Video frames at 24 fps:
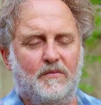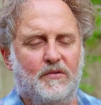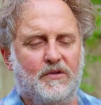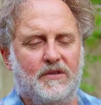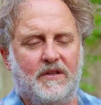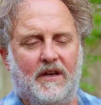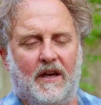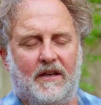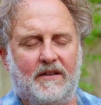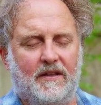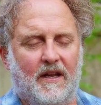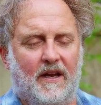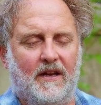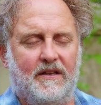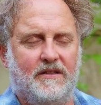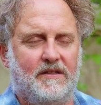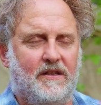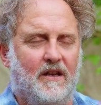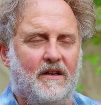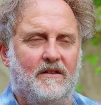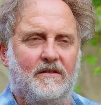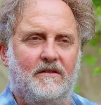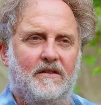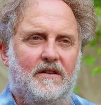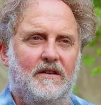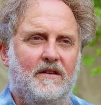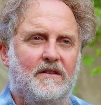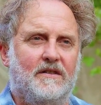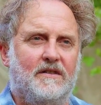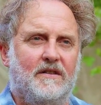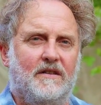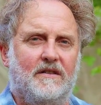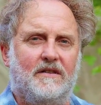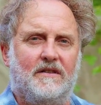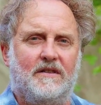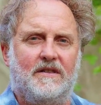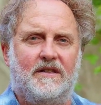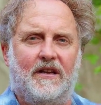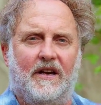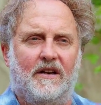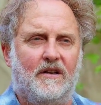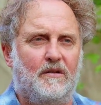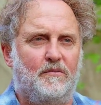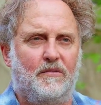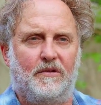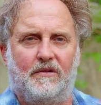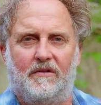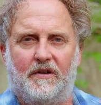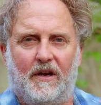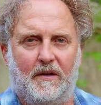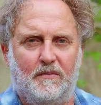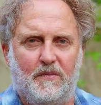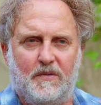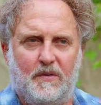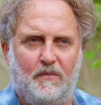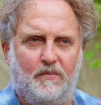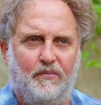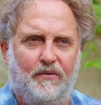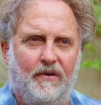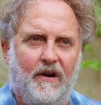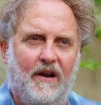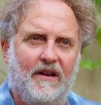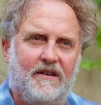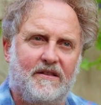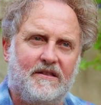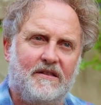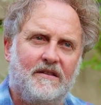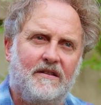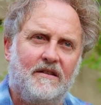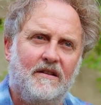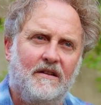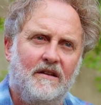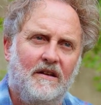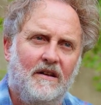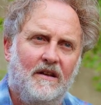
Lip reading: Muscat d'Alexandrie is a terrible grape to press.